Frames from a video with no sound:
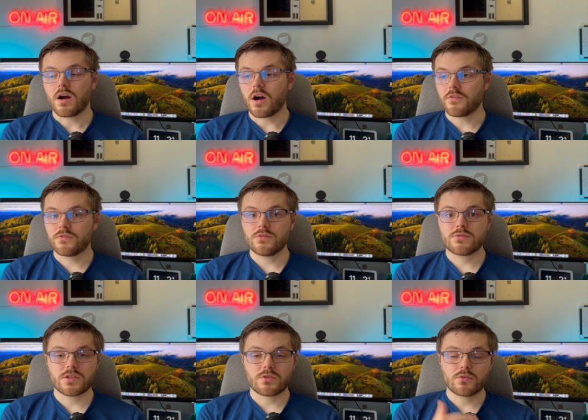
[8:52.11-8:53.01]
I've
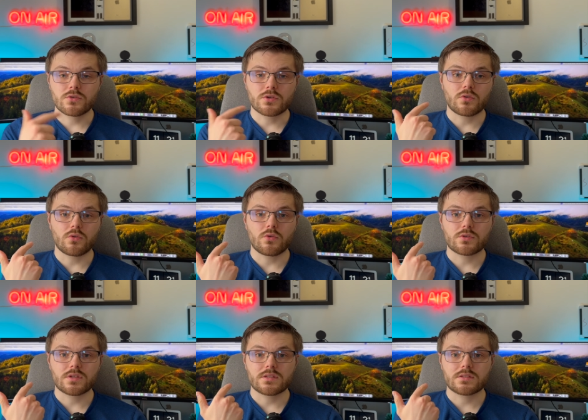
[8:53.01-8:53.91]
used it to
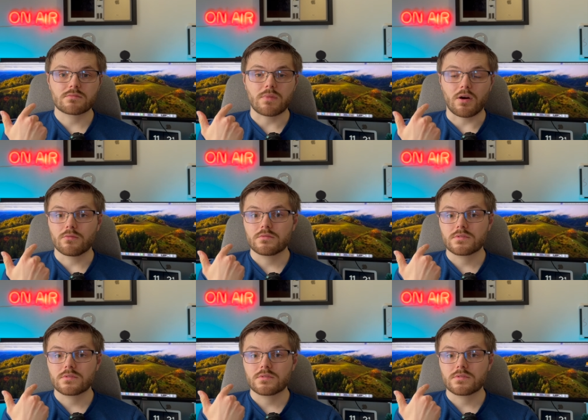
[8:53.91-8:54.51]
record, well,